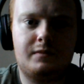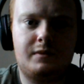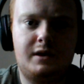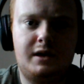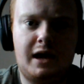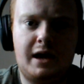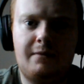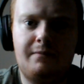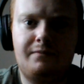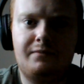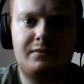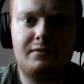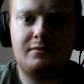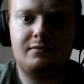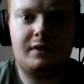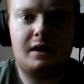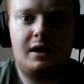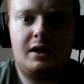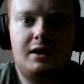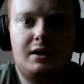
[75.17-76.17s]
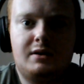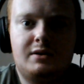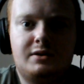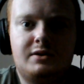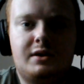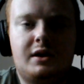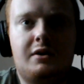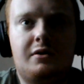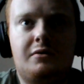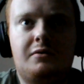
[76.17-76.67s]
Yeah,
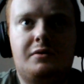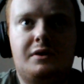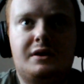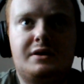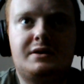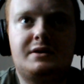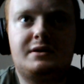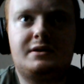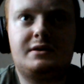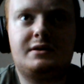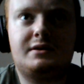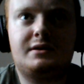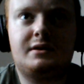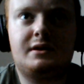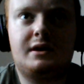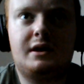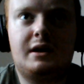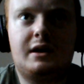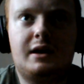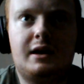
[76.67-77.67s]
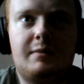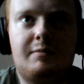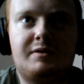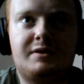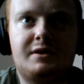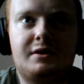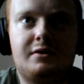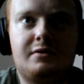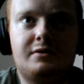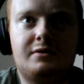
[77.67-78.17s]
so this
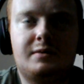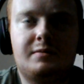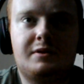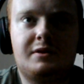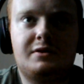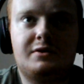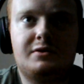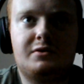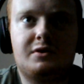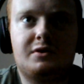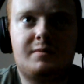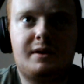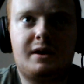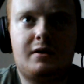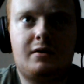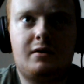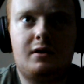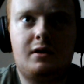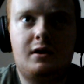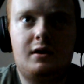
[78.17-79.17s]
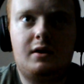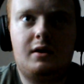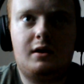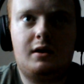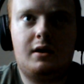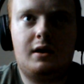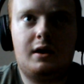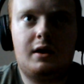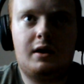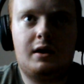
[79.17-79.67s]
episode, I'm going to talk about
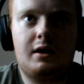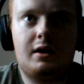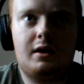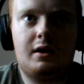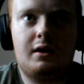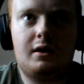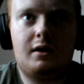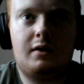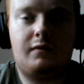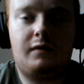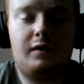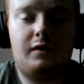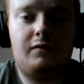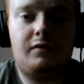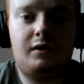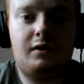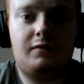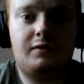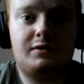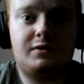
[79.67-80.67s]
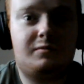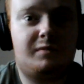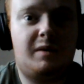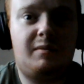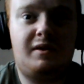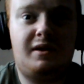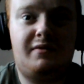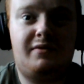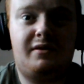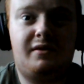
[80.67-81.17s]
a few of the others, or
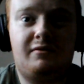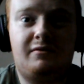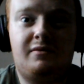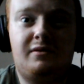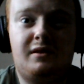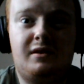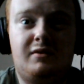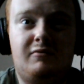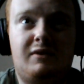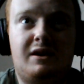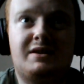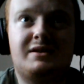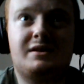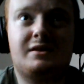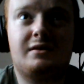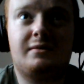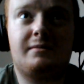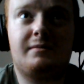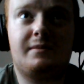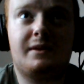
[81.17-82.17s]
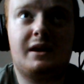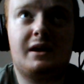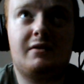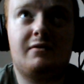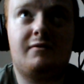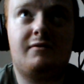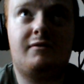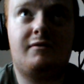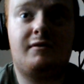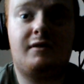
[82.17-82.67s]
maybe even the rest of them, if
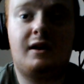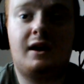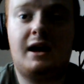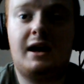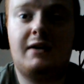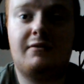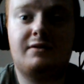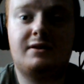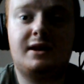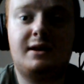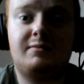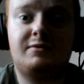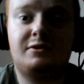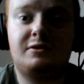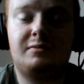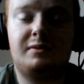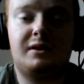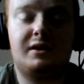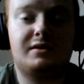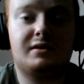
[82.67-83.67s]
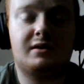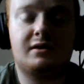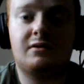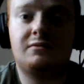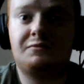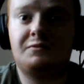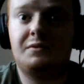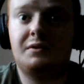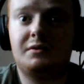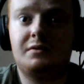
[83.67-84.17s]
I have time to, because I
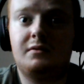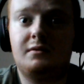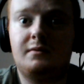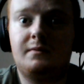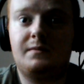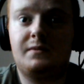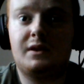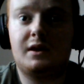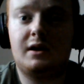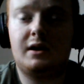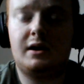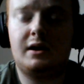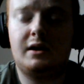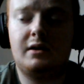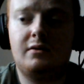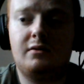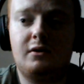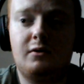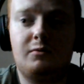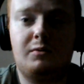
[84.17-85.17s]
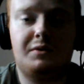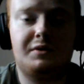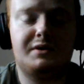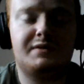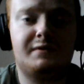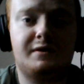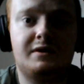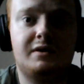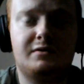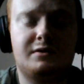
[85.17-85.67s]
don't want this
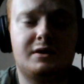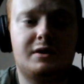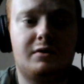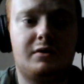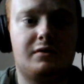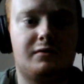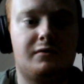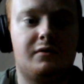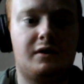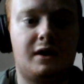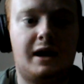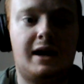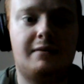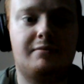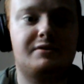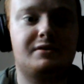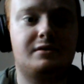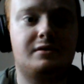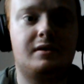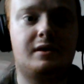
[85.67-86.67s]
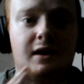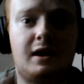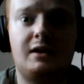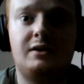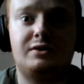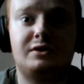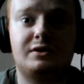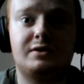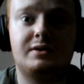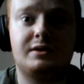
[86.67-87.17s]
video to go on for absolutely
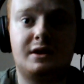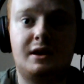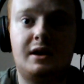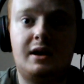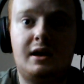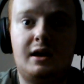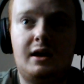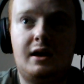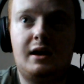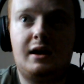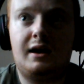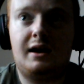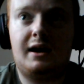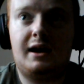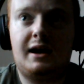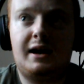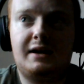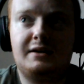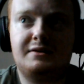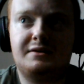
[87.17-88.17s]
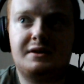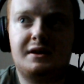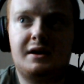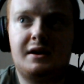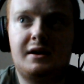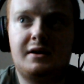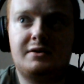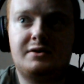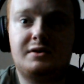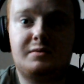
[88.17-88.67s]
ages, as
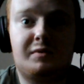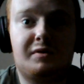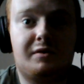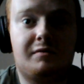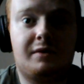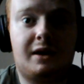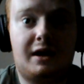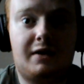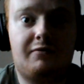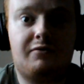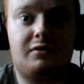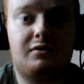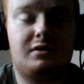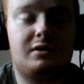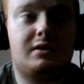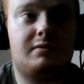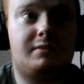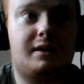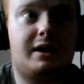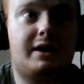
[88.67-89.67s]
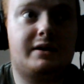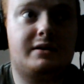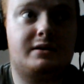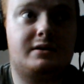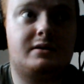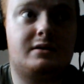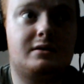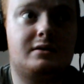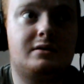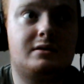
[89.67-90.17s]
some of them have done in the
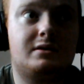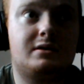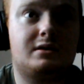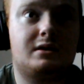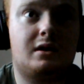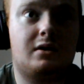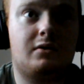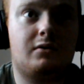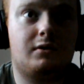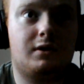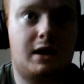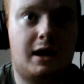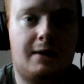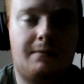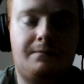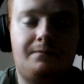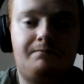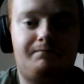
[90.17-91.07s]
past. So yeah.